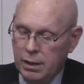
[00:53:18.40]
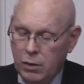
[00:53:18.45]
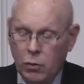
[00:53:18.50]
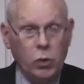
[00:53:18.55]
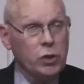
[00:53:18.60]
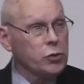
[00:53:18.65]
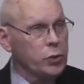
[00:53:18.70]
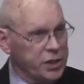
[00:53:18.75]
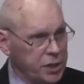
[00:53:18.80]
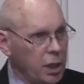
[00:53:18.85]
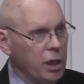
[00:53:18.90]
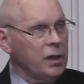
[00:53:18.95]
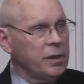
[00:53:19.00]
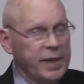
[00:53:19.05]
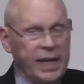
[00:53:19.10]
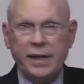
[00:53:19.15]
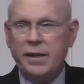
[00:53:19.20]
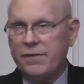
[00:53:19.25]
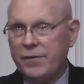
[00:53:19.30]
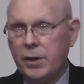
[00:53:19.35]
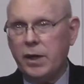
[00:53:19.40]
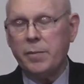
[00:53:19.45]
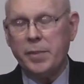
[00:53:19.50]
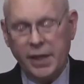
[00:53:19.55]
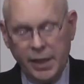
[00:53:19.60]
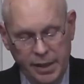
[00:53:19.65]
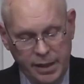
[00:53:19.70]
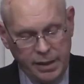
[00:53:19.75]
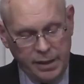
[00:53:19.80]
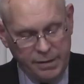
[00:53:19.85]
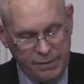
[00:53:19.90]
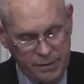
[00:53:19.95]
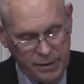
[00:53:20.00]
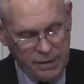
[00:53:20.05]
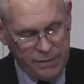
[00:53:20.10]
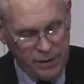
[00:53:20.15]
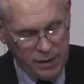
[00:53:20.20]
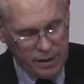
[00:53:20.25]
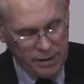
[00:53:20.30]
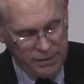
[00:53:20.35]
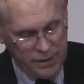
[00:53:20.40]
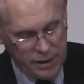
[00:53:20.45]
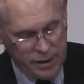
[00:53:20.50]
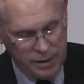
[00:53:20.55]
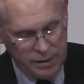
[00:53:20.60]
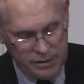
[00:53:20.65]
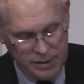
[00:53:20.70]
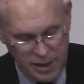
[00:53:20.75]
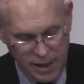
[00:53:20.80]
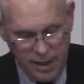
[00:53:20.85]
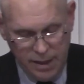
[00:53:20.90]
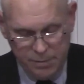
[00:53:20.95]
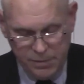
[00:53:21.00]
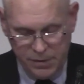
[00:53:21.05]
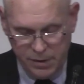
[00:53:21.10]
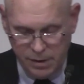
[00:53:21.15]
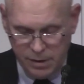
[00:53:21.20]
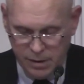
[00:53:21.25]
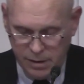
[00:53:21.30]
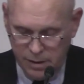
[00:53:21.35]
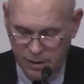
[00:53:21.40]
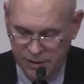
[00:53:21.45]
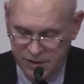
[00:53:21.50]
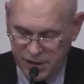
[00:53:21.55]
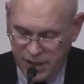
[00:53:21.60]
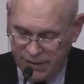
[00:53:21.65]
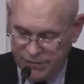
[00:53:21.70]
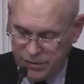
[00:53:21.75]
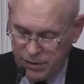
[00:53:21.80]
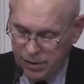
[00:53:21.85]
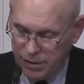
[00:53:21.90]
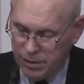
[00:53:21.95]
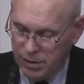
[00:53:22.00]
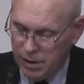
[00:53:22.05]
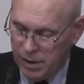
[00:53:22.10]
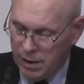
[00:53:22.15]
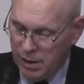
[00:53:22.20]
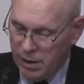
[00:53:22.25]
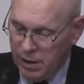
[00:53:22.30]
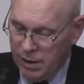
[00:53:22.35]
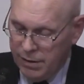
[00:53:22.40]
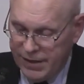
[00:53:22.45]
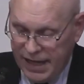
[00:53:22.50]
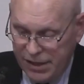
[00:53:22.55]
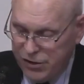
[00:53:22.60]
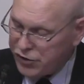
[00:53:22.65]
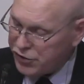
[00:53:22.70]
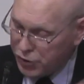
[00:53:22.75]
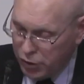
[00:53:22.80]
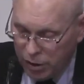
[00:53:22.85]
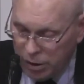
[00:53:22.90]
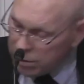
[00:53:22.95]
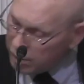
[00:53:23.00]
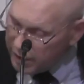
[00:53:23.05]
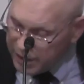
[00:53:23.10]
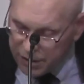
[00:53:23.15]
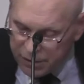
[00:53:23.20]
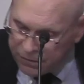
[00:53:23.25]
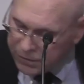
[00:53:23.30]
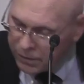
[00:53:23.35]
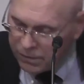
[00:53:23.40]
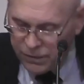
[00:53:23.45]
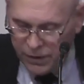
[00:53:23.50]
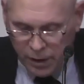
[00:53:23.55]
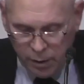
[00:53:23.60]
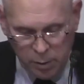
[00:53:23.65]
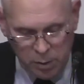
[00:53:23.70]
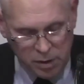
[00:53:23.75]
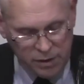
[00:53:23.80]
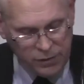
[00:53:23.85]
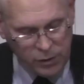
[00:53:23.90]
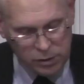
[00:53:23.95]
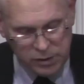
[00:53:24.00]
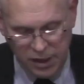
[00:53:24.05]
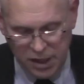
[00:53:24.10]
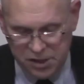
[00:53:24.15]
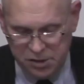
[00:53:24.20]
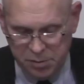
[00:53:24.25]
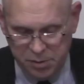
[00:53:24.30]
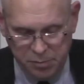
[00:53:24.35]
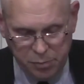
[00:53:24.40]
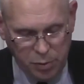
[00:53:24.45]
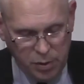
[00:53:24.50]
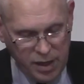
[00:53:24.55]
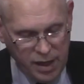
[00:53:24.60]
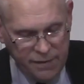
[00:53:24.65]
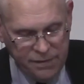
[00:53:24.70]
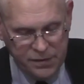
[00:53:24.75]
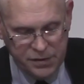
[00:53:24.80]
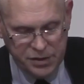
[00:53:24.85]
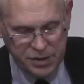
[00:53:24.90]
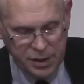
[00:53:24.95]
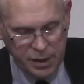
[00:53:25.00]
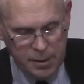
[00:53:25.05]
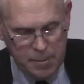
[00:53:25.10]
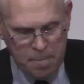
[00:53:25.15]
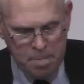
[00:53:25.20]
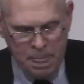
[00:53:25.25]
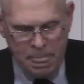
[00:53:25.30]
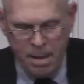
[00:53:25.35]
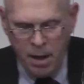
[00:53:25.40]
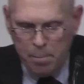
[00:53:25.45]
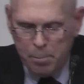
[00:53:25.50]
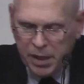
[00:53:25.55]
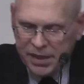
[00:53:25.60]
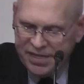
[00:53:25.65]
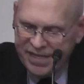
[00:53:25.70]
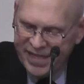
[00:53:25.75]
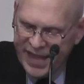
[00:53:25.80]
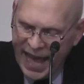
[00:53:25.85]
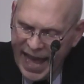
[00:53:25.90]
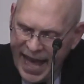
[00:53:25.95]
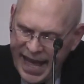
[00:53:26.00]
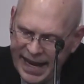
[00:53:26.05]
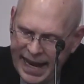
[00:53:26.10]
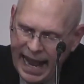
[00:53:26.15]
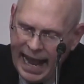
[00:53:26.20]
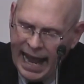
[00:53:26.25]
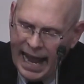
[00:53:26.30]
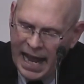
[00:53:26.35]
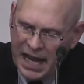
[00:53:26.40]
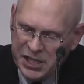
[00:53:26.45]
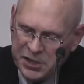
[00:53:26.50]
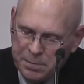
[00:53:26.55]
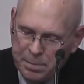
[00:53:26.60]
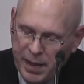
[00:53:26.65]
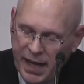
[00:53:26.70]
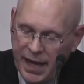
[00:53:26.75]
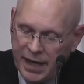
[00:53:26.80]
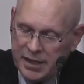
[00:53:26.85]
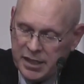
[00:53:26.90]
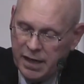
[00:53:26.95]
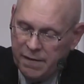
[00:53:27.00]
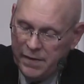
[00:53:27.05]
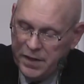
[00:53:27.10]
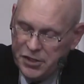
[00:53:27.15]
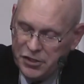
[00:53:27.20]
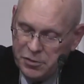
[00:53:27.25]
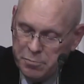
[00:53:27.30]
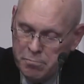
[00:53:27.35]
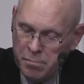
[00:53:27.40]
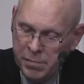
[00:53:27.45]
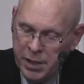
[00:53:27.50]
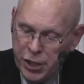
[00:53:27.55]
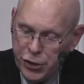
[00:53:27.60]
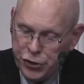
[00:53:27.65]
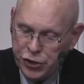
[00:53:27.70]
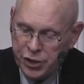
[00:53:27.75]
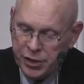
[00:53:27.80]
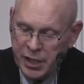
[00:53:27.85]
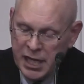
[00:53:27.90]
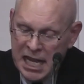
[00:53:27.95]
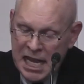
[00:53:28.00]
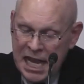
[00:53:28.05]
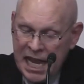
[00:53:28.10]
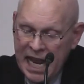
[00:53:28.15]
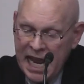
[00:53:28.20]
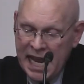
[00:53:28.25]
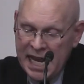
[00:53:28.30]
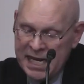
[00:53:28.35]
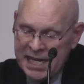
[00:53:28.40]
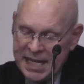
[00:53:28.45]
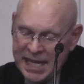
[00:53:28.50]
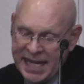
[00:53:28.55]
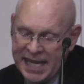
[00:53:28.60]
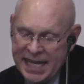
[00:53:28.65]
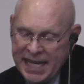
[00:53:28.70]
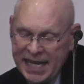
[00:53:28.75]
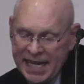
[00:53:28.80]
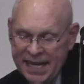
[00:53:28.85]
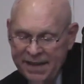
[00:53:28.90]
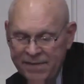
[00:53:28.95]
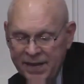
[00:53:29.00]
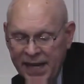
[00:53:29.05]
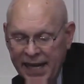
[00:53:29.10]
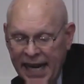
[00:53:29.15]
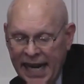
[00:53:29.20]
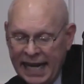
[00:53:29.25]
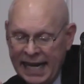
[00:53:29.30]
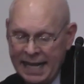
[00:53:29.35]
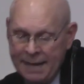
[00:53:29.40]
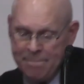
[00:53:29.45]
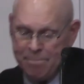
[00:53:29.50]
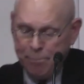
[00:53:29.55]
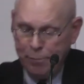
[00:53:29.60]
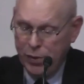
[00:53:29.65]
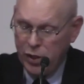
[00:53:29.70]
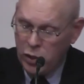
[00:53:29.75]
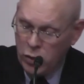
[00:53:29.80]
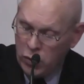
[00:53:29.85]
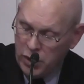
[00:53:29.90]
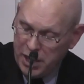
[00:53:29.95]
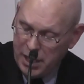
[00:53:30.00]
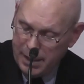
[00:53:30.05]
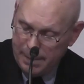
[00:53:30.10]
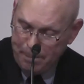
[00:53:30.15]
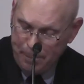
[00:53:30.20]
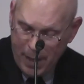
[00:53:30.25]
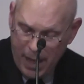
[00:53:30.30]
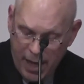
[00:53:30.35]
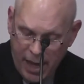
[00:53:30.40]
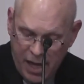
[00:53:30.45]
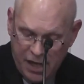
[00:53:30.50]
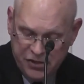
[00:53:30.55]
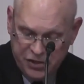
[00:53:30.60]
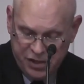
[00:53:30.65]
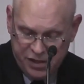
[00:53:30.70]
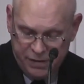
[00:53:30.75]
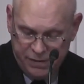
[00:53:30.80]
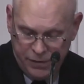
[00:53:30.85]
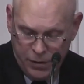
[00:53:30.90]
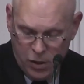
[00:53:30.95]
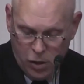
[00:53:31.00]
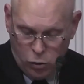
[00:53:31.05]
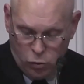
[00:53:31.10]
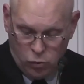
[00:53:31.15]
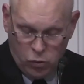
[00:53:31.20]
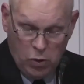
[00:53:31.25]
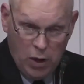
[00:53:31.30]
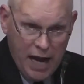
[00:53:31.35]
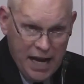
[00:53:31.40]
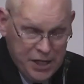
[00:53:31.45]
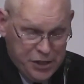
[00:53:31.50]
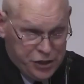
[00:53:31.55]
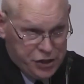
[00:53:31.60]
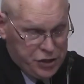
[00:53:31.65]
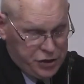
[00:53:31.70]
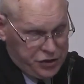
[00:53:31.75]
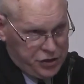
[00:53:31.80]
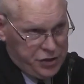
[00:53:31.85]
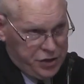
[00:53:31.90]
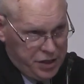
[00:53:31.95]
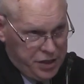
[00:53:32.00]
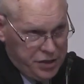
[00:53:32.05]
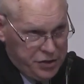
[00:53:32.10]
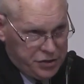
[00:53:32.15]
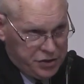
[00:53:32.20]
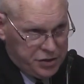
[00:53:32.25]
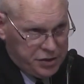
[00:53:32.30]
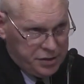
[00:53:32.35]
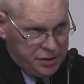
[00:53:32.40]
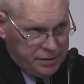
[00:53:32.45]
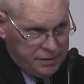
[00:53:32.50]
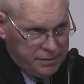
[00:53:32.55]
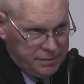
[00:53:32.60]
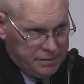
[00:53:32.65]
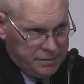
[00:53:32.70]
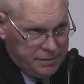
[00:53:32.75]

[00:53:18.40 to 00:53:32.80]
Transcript: which we talked about at the very beginning of, of, of our time uh, this afternoon, that's certainly the fulfillment of Old Testament prophecy. But that aspect of his mission in giving and imputing positive righteousness